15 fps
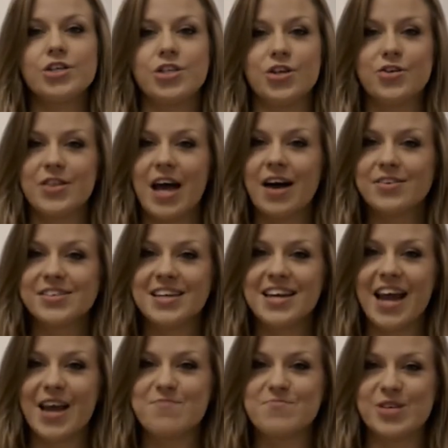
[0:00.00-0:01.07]

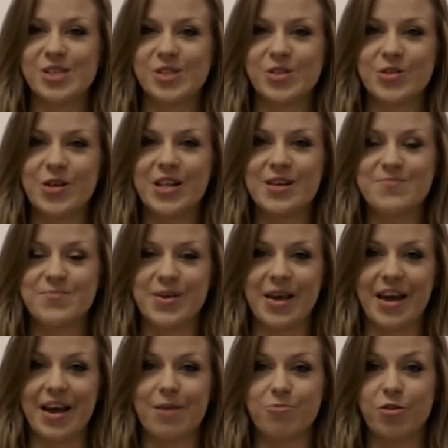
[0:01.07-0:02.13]
2008 Mr.
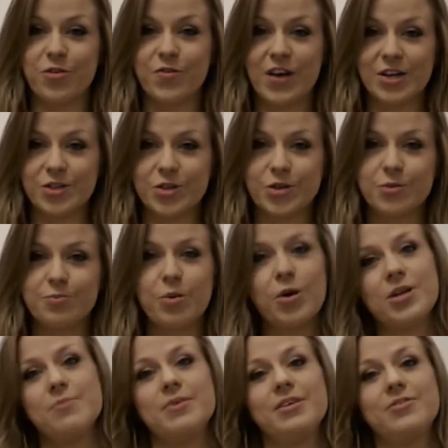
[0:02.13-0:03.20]
Olympia and professional
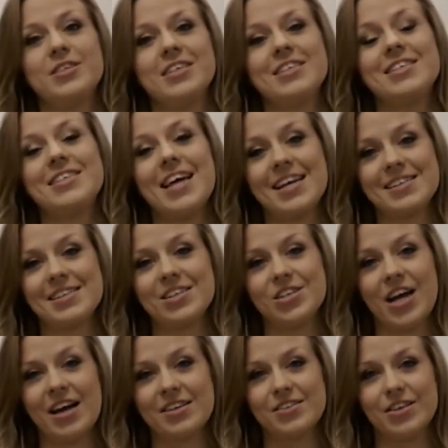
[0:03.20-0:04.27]
bodybuilder Dexter
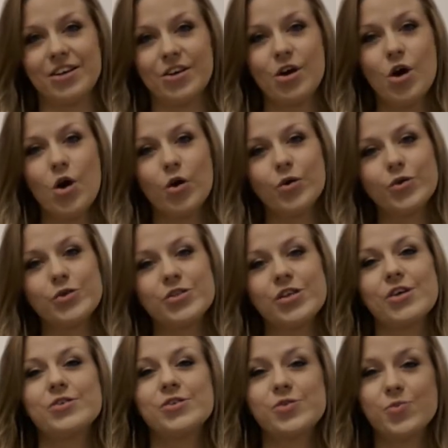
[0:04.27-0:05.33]
Jackson
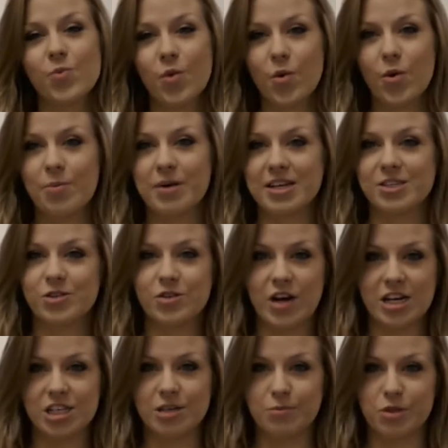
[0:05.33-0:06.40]
also swore by
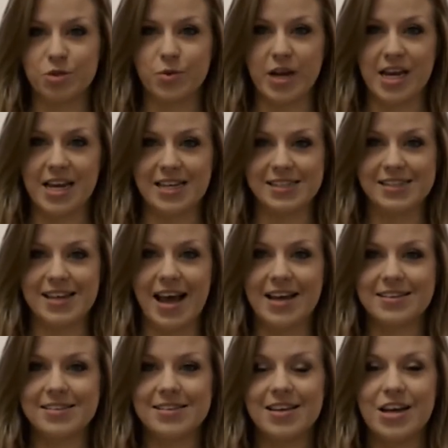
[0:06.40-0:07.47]
stretching between his
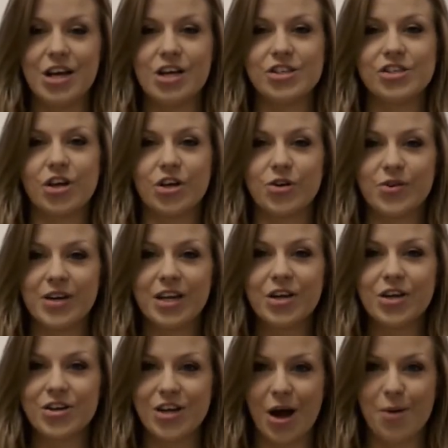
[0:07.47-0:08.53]
sets, so you're in
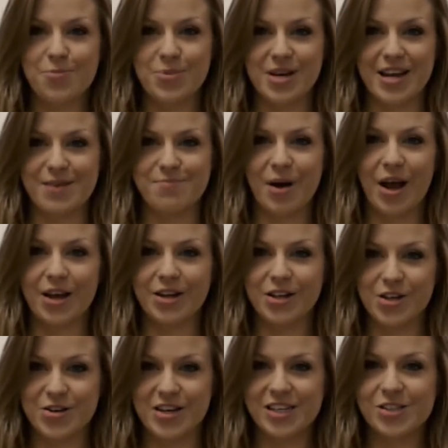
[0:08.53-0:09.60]
good company by
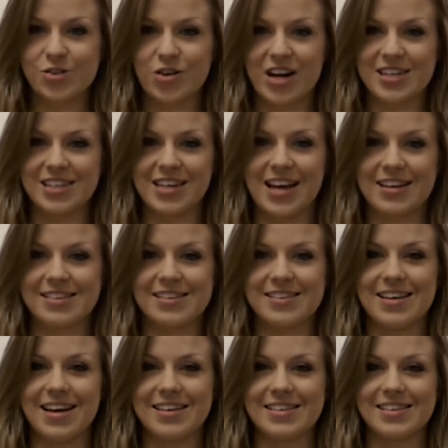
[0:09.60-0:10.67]
including stretching
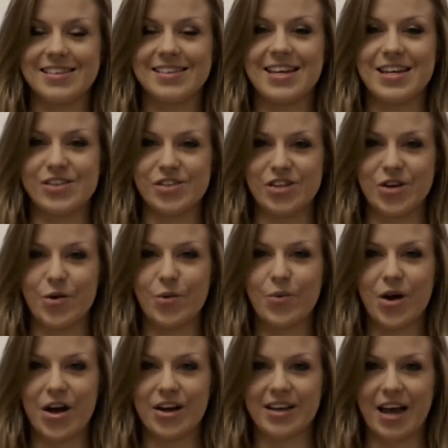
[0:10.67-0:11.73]
exercises into your
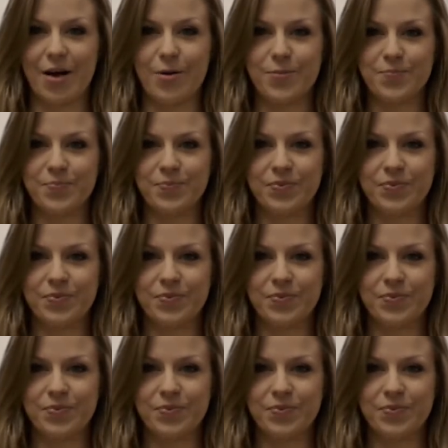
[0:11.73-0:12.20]
workout.